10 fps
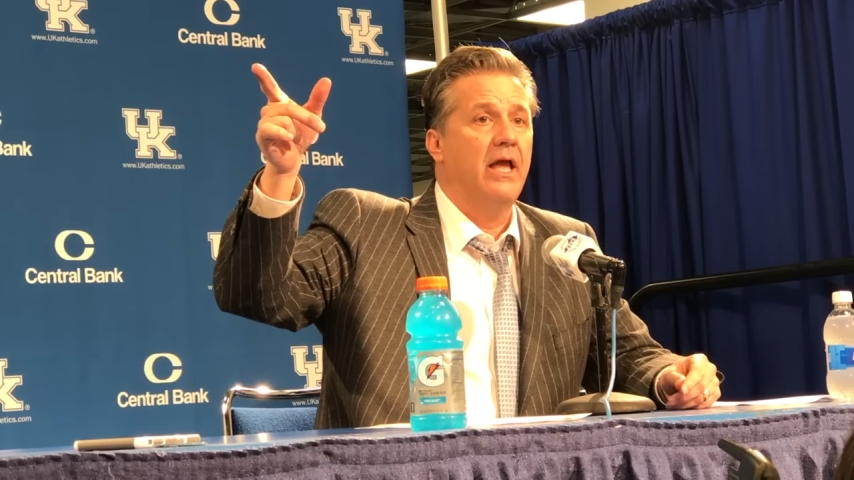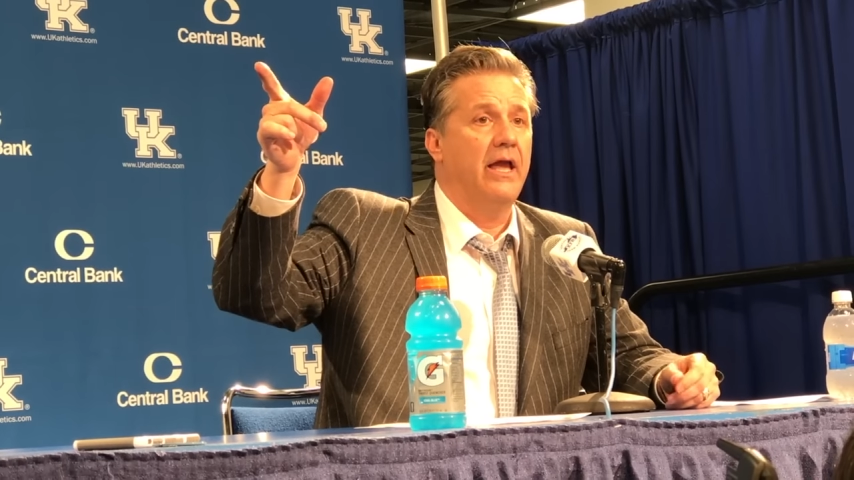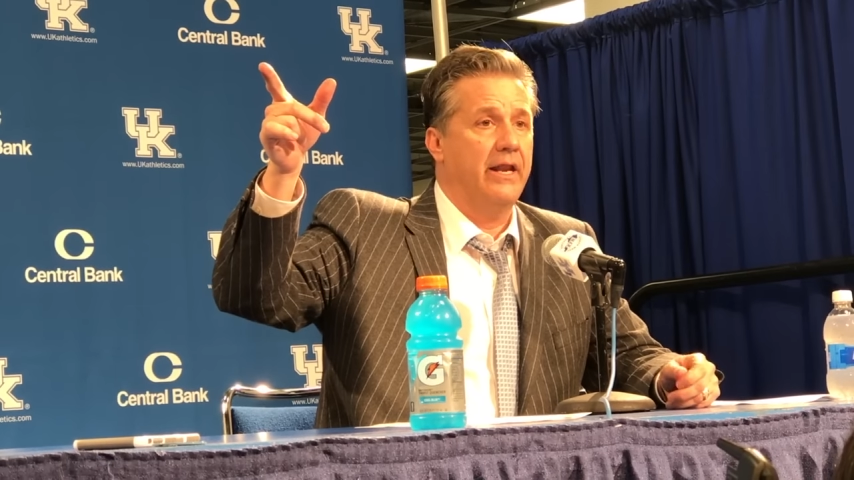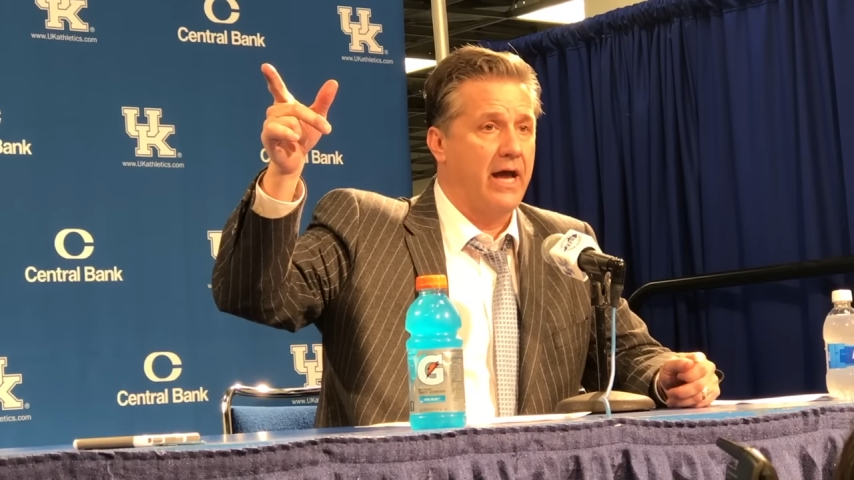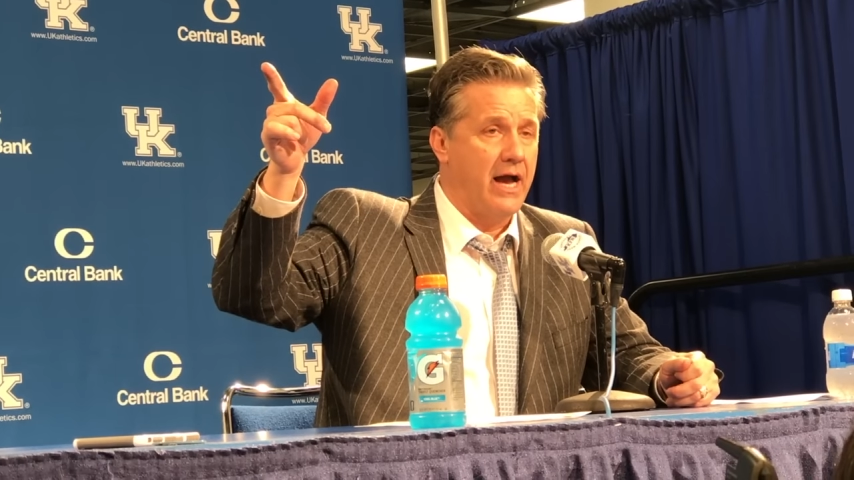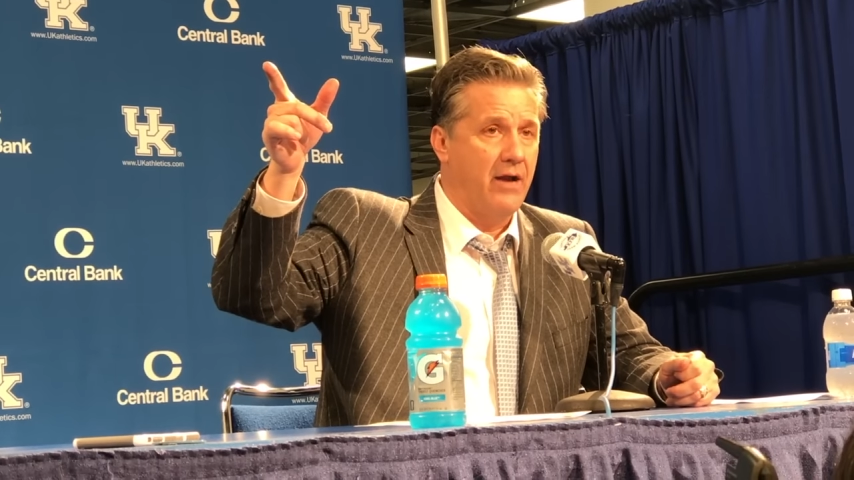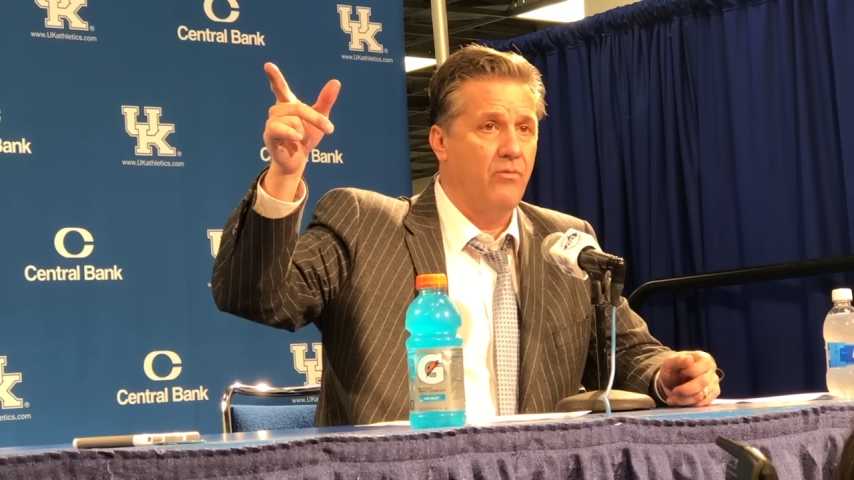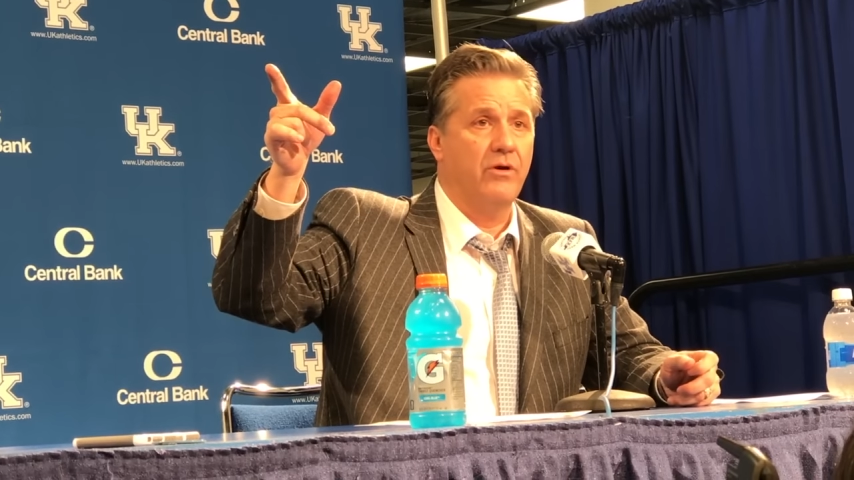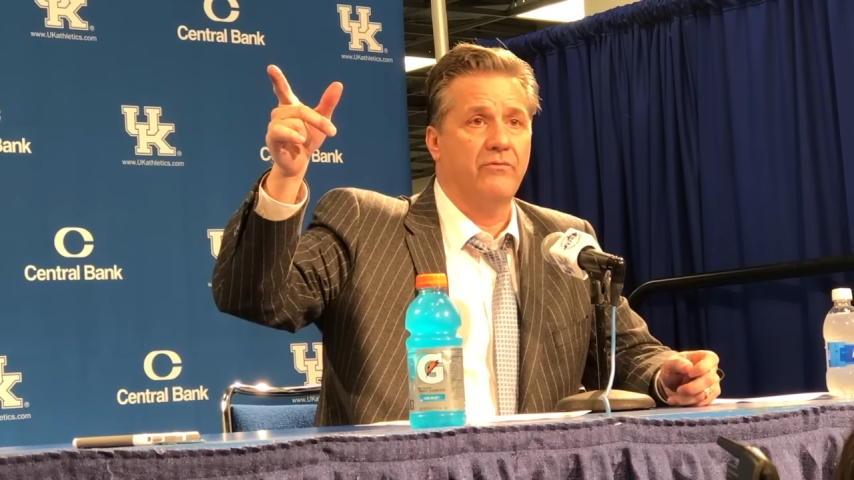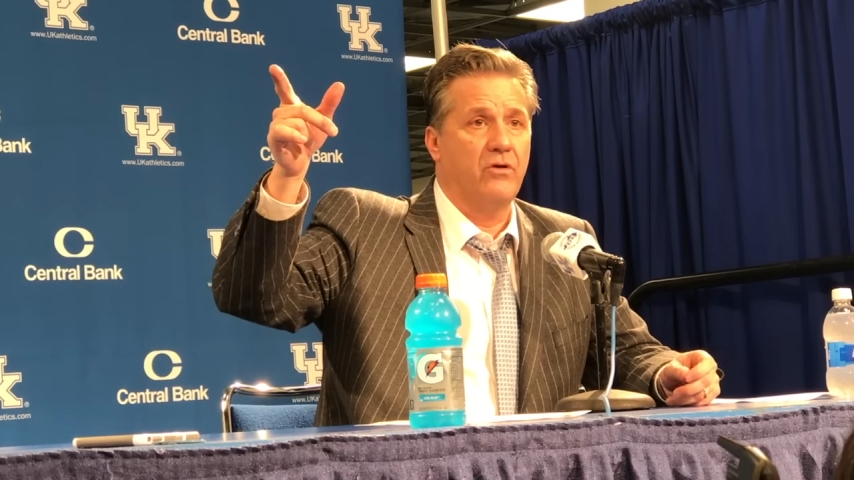and I
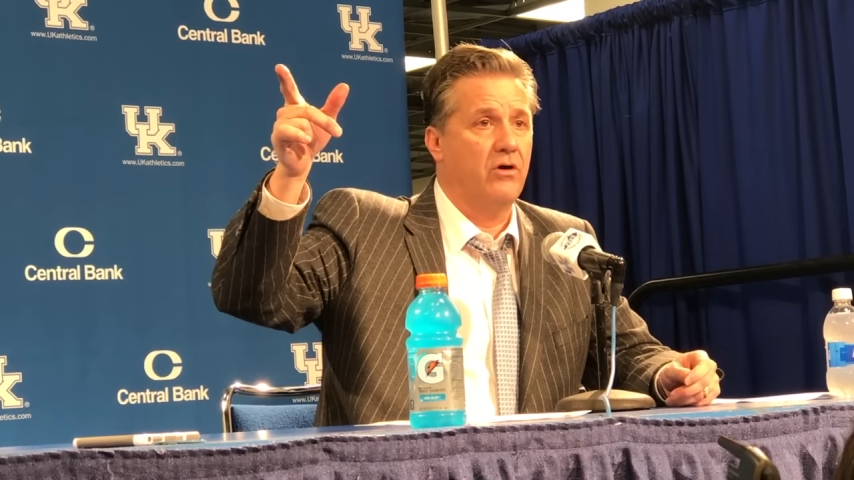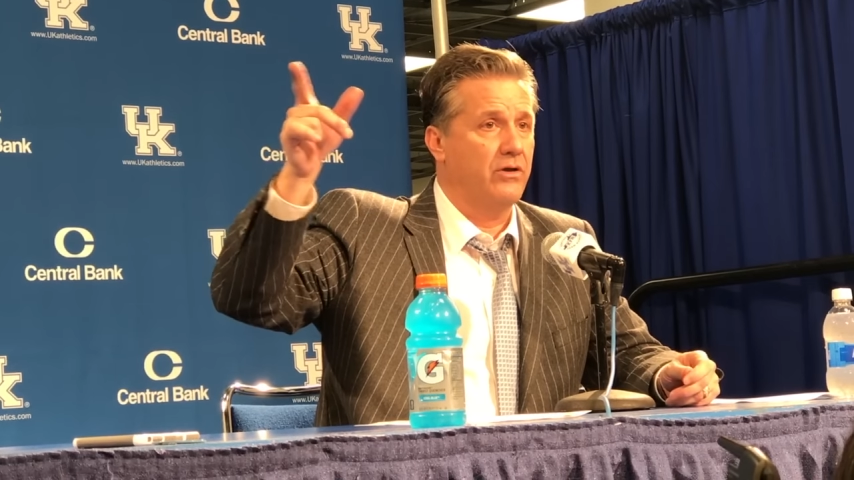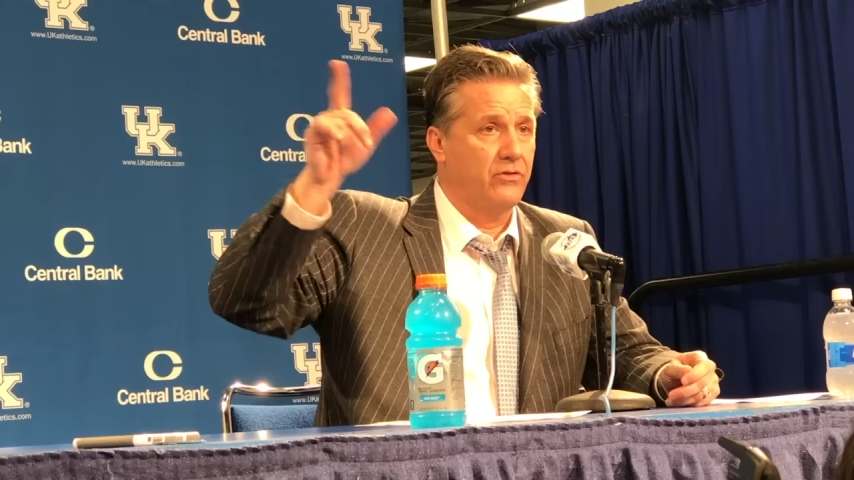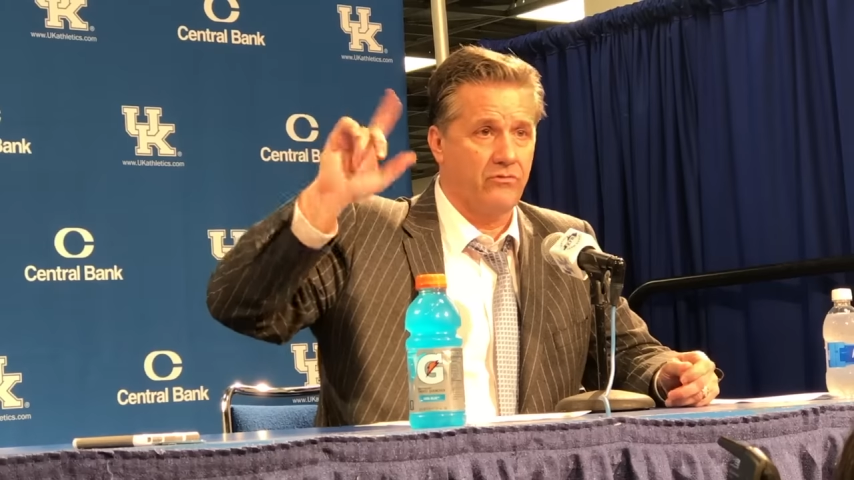would have gone